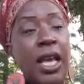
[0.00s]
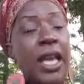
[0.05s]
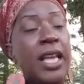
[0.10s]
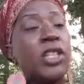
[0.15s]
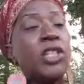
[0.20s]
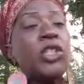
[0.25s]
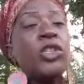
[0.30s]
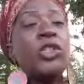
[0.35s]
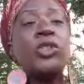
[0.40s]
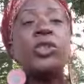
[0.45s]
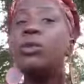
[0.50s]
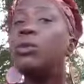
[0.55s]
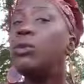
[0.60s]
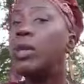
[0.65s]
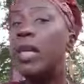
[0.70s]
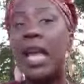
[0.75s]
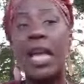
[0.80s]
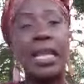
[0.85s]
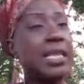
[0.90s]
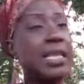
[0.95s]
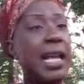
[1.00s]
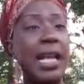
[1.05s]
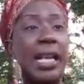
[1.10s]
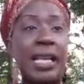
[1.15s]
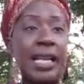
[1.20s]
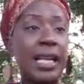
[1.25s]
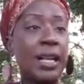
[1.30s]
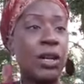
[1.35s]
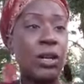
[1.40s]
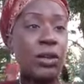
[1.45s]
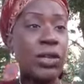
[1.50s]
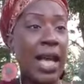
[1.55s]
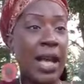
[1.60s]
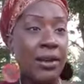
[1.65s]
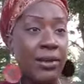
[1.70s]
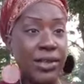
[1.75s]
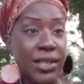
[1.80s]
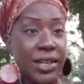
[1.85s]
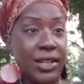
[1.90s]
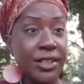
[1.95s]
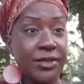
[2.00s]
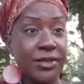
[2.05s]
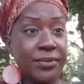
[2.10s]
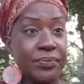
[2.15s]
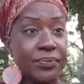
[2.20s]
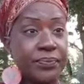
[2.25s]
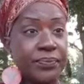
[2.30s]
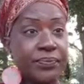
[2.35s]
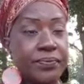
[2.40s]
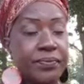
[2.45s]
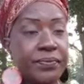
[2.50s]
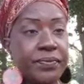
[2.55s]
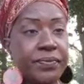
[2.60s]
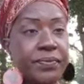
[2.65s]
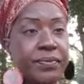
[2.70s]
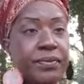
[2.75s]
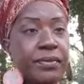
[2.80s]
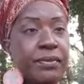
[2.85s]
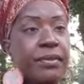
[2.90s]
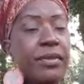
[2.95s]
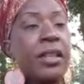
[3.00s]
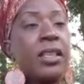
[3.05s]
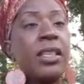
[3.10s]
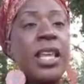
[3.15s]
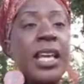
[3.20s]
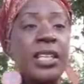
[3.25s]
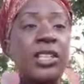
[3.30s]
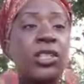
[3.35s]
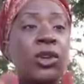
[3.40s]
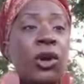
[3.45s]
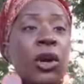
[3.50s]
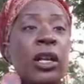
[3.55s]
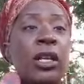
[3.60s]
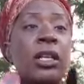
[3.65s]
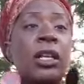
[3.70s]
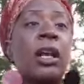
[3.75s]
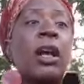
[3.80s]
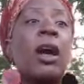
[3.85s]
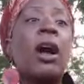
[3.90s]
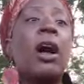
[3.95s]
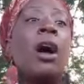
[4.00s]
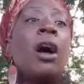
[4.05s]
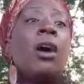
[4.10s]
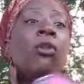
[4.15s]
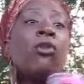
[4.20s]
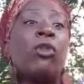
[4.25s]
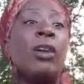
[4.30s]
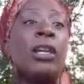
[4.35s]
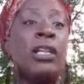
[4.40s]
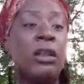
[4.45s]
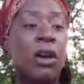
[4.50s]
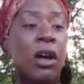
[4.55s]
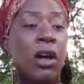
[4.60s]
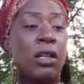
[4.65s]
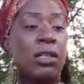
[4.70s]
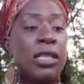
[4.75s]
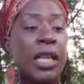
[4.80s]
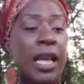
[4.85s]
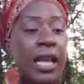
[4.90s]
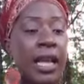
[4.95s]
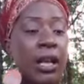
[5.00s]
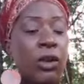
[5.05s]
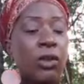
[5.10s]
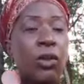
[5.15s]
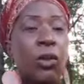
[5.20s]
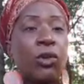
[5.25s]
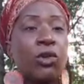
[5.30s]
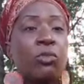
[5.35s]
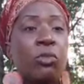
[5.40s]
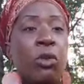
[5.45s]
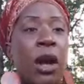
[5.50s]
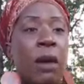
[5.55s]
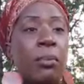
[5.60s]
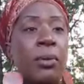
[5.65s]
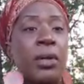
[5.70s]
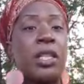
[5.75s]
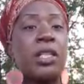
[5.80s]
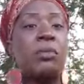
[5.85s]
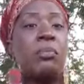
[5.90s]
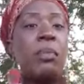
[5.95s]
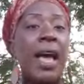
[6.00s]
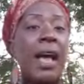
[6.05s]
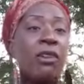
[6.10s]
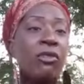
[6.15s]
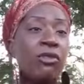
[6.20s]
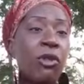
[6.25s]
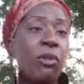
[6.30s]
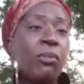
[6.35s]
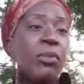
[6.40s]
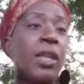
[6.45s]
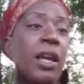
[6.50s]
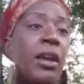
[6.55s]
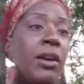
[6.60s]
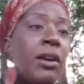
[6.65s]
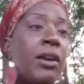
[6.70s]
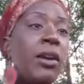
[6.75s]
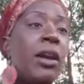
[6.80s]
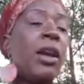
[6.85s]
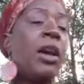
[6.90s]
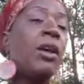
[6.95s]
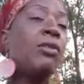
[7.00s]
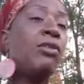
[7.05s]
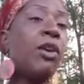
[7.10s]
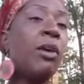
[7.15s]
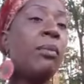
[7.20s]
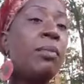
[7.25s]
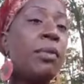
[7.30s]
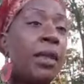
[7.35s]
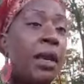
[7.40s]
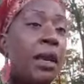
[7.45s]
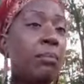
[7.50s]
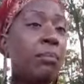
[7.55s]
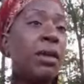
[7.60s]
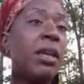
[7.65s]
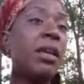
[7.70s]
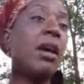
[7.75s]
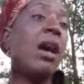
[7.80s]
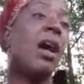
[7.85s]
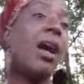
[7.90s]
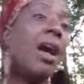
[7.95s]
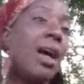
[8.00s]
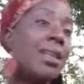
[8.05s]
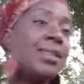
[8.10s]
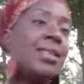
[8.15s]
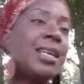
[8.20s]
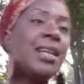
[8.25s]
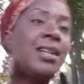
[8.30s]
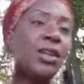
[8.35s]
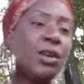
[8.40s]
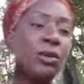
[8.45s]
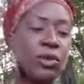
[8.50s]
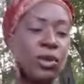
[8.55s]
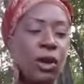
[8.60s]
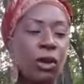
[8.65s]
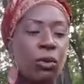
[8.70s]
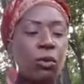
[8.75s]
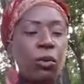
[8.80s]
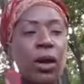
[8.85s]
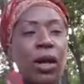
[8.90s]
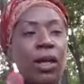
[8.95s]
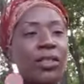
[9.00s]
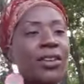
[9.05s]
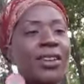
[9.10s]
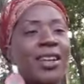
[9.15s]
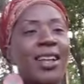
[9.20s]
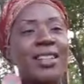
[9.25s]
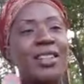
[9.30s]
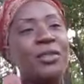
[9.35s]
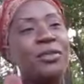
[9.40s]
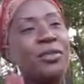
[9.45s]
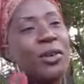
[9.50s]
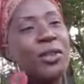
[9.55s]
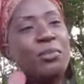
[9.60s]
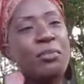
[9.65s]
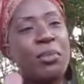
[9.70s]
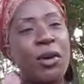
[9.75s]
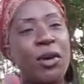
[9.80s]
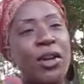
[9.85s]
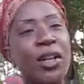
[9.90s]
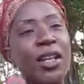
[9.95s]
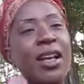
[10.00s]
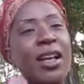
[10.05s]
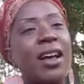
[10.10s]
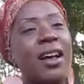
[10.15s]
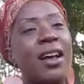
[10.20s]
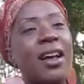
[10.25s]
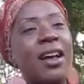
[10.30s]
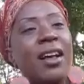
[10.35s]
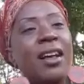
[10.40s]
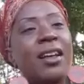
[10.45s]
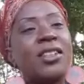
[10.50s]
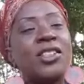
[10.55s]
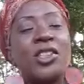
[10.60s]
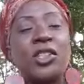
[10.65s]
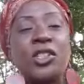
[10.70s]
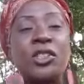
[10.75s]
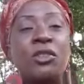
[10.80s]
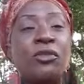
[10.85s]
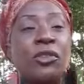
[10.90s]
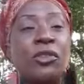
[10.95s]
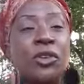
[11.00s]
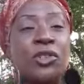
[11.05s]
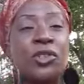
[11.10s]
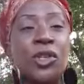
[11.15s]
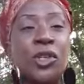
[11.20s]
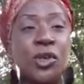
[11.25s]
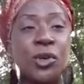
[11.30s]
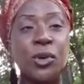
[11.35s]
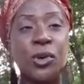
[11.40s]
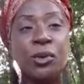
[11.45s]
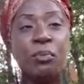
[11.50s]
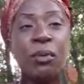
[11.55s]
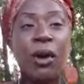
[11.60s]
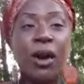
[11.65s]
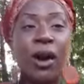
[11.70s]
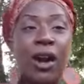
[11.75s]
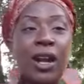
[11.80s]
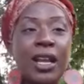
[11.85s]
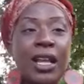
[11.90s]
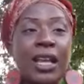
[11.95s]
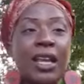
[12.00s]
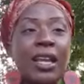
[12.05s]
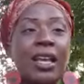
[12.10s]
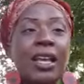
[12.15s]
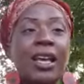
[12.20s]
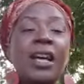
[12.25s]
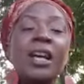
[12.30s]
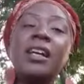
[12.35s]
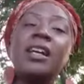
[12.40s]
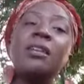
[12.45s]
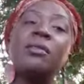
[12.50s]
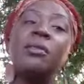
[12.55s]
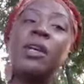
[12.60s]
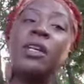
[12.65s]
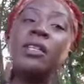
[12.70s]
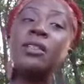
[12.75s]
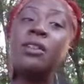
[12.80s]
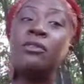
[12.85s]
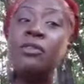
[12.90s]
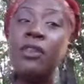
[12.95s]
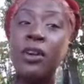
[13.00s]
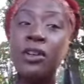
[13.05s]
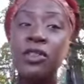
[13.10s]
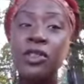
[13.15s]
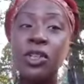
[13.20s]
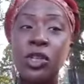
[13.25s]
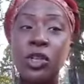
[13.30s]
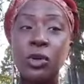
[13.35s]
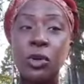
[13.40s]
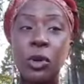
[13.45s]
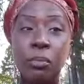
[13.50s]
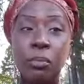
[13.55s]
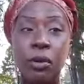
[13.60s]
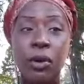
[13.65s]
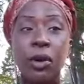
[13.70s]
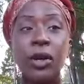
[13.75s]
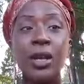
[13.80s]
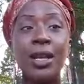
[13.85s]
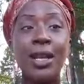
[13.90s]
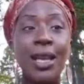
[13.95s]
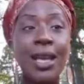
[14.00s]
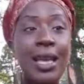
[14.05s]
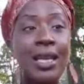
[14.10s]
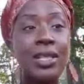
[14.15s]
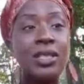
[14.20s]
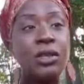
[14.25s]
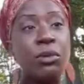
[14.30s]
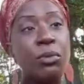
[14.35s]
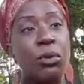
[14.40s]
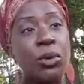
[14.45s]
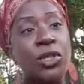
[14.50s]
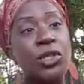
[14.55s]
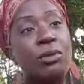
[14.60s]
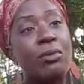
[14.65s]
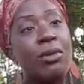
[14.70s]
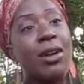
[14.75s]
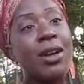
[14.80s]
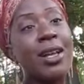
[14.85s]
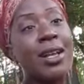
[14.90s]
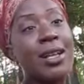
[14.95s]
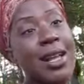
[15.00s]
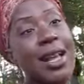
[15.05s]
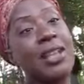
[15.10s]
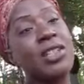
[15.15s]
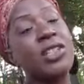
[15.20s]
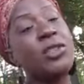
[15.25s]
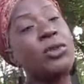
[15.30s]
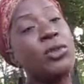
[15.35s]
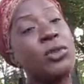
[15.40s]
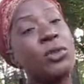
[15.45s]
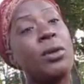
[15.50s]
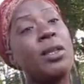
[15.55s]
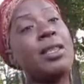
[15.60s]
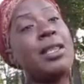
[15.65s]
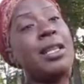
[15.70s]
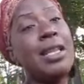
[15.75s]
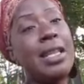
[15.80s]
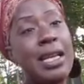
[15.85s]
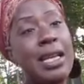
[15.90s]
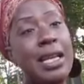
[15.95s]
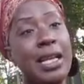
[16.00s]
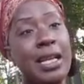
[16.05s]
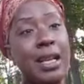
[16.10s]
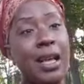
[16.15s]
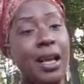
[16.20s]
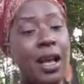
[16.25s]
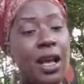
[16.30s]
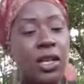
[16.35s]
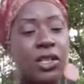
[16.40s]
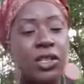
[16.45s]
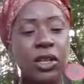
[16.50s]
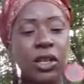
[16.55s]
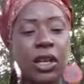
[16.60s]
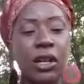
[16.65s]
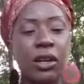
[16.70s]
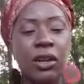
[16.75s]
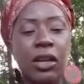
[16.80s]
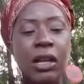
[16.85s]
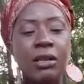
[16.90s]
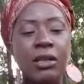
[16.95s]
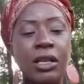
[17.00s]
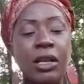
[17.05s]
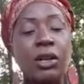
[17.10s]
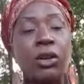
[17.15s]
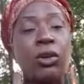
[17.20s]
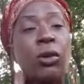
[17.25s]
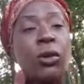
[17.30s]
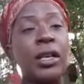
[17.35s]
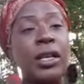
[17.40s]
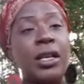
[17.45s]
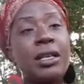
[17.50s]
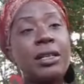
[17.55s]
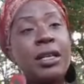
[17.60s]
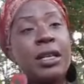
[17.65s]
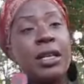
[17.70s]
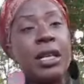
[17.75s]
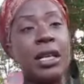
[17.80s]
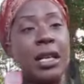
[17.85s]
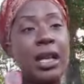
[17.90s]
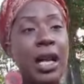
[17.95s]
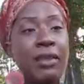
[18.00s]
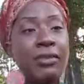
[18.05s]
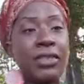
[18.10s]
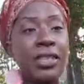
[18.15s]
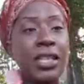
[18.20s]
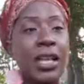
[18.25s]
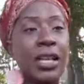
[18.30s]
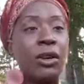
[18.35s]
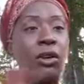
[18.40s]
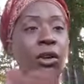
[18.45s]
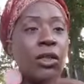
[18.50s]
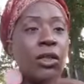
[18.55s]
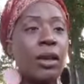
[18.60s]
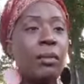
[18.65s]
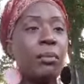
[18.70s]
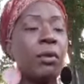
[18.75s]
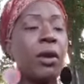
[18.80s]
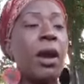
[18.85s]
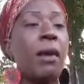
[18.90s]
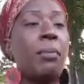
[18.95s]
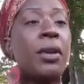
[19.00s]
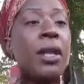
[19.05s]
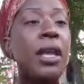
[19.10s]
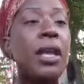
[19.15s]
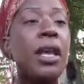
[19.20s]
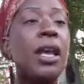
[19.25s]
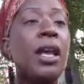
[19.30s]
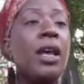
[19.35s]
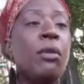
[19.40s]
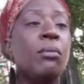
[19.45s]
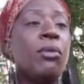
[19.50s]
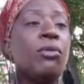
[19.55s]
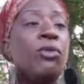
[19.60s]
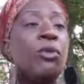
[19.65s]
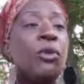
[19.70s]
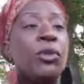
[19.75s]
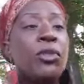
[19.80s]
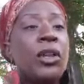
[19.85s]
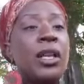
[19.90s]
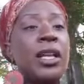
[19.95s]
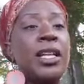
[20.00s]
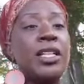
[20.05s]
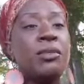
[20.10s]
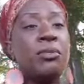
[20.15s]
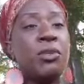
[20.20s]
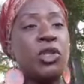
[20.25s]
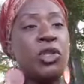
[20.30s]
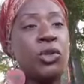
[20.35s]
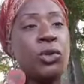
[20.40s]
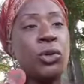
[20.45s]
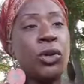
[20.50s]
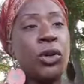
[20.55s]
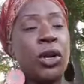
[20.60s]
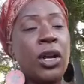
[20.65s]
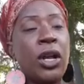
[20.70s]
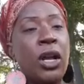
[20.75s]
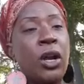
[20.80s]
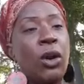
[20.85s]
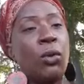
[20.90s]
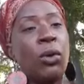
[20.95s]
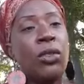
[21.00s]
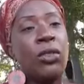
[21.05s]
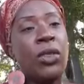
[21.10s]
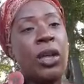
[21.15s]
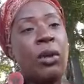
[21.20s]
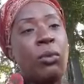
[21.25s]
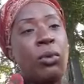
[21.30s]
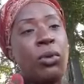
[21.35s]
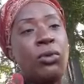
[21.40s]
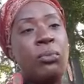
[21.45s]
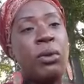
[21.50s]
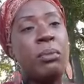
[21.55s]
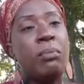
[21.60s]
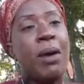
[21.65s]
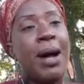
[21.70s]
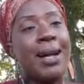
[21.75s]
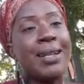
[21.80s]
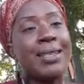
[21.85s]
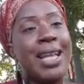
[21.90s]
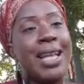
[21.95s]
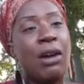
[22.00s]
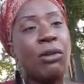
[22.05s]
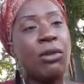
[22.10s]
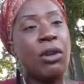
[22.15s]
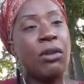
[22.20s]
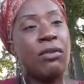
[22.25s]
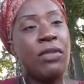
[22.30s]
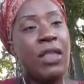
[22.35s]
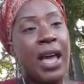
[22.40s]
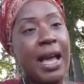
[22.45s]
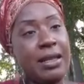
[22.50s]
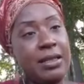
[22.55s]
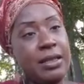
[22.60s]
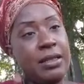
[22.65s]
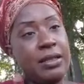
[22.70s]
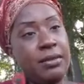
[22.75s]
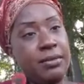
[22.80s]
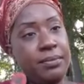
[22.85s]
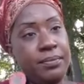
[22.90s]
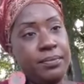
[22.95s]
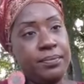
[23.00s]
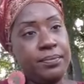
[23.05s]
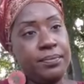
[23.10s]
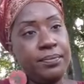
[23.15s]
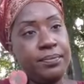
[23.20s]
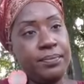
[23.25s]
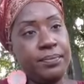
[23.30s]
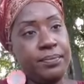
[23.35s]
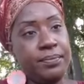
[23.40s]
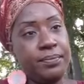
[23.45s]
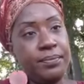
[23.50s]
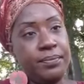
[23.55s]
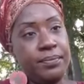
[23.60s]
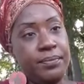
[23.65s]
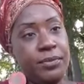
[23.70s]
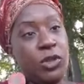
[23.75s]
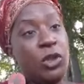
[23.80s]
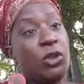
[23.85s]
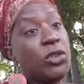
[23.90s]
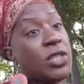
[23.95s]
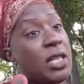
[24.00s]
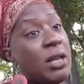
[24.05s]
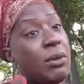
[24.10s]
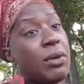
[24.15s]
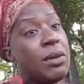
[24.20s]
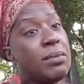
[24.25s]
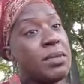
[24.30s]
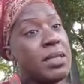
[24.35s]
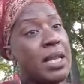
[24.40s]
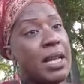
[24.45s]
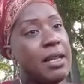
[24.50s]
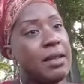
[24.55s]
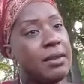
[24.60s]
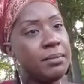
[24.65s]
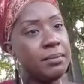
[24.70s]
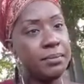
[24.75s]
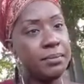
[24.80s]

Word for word: As soon as that lien goes out there, they start uh, re- uh, taking those properties back from there from them because they know darn well they're not the first party, uh, the first secured party, because the first secured party is the Moorish American National doing the lien. So they're uh, they're going and, and confiscating all that property before the liens mature, where they will be boxed out of that. You understand what I'm saying?